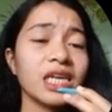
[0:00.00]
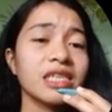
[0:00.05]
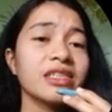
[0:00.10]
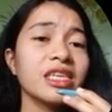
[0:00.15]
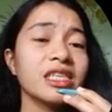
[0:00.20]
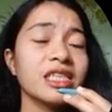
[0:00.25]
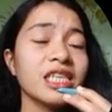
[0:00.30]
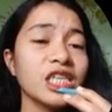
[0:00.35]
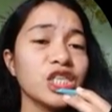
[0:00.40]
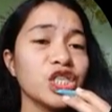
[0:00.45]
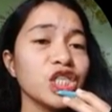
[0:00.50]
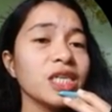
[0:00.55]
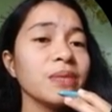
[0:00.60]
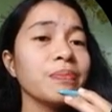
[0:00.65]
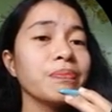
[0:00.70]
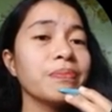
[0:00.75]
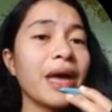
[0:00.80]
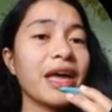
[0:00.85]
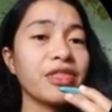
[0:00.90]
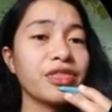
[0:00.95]
the
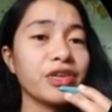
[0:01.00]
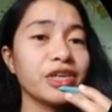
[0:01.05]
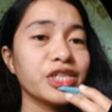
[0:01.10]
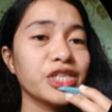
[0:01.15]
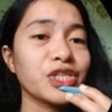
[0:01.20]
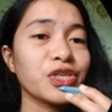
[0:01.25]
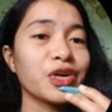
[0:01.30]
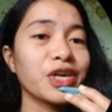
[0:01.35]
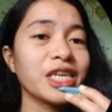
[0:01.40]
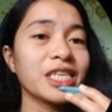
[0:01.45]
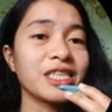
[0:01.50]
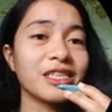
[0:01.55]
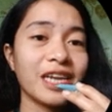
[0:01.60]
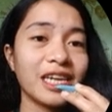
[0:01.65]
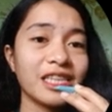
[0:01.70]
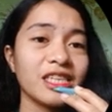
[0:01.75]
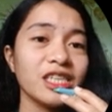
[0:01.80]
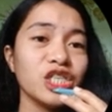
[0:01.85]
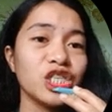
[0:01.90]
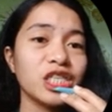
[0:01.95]
teaching methods or
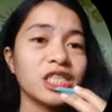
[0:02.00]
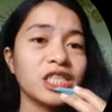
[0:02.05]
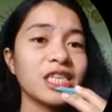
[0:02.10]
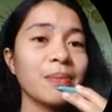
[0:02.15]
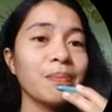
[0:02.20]
strategies